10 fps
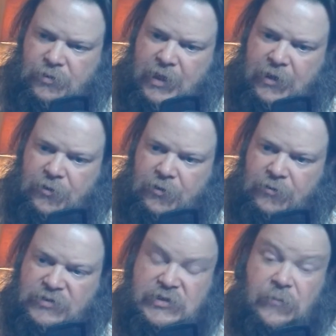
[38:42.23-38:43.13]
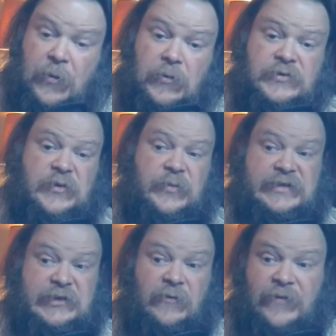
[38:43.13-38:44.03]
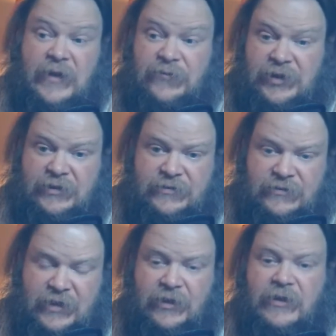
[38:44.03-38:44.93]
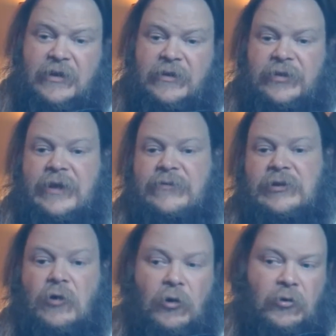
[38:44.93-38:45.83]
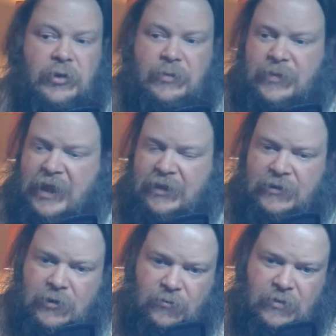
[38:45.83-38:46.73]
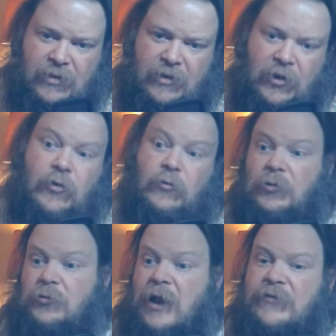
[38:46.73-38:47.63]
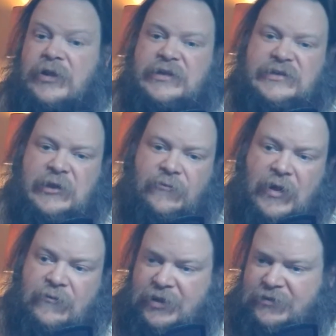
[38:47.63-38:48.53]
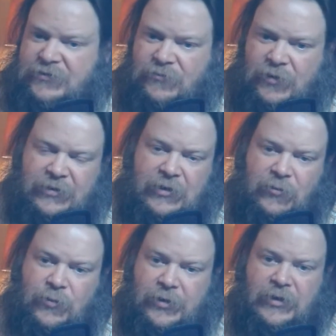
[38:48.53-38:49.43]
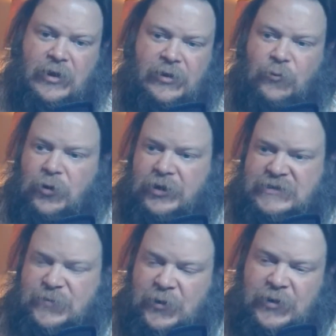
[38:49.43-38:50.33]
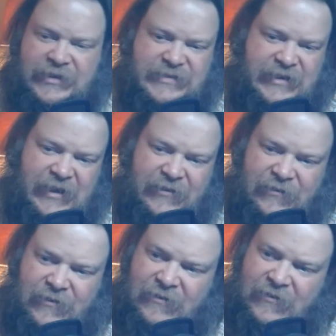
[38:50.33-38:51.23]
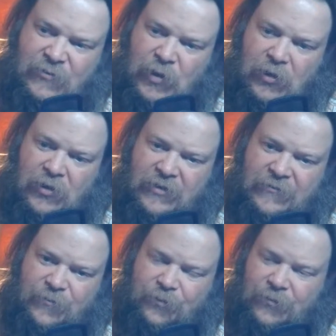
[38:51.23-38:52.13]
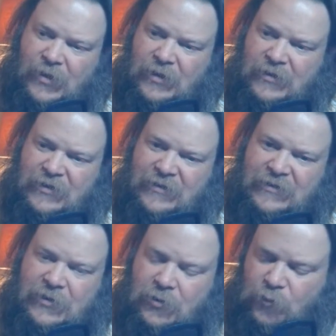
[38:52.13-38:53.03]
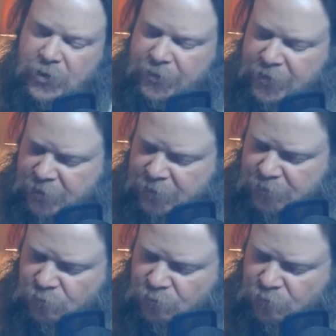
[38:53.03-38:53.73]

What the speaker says: that are supposed to be self-evident. They even call them that. Oh well, gravity is self-evident. We're experiencing it. Well, one of the